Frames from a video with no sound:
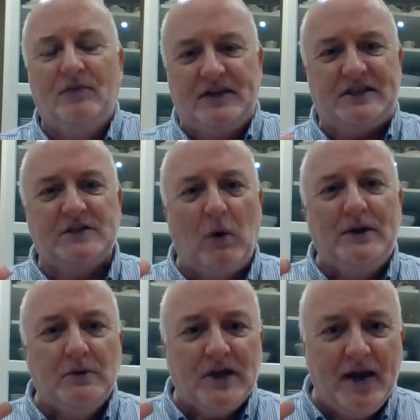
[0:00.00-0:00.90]
This is where
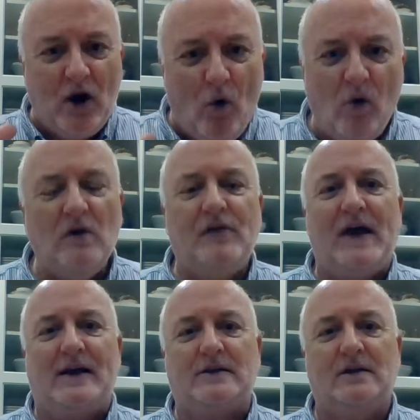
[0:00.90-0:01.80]
you take all of
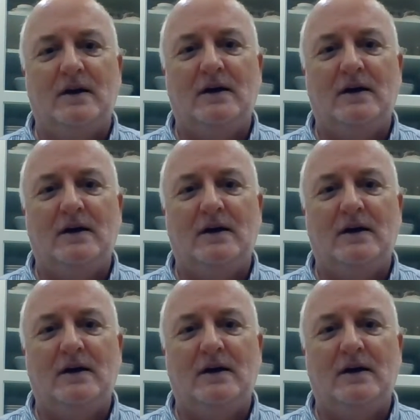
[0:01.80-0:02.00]
that